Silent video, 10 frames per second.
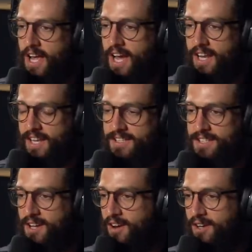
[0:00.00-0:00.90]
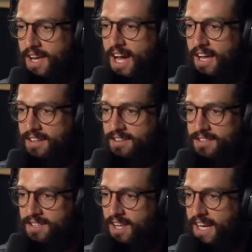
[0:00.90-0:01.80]
and as it turned out to
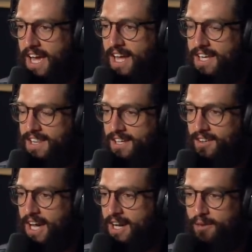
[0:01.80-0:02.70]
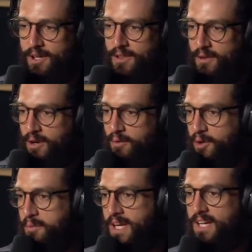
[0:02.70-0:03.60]
like anything like what you thought it would
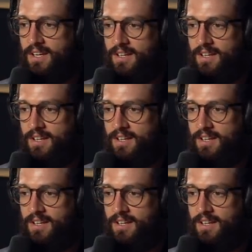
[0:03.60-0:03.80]
be?